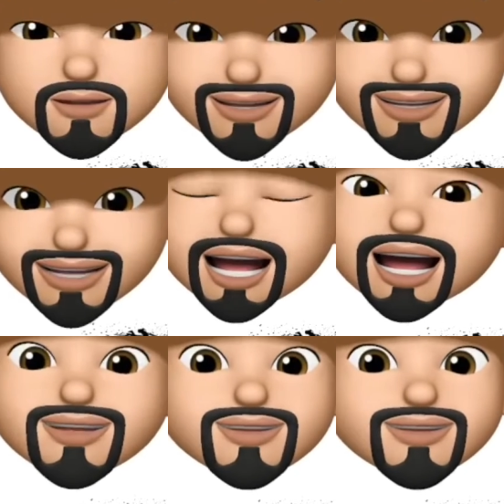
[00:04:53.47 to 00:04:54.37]
Markiss,
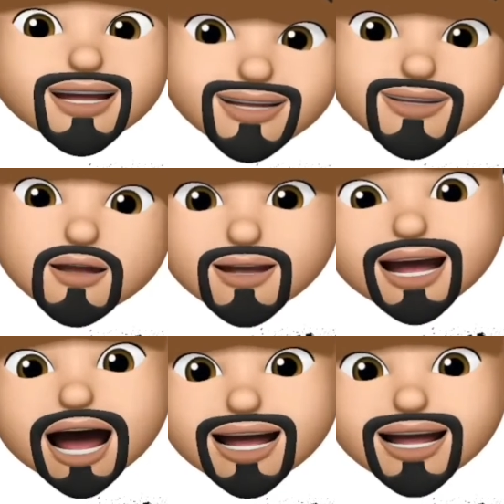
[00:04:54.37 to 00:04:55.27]
it's
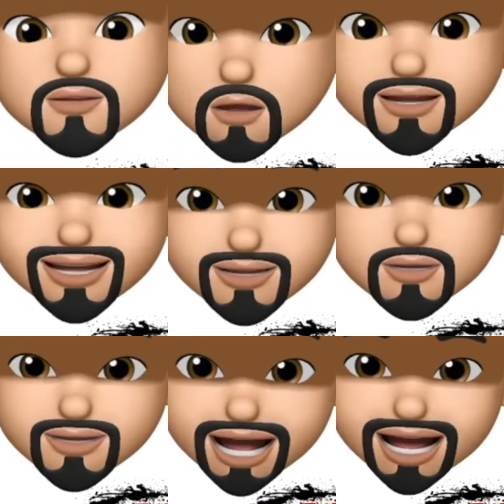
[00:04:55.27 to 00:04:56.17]
6:30 a.m. on the
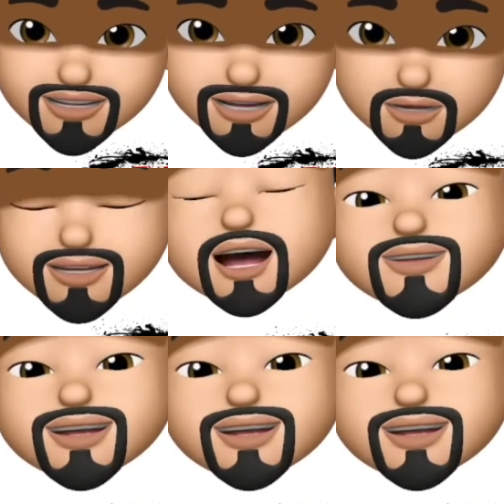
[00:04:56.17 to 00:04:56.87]
Eastern time zone.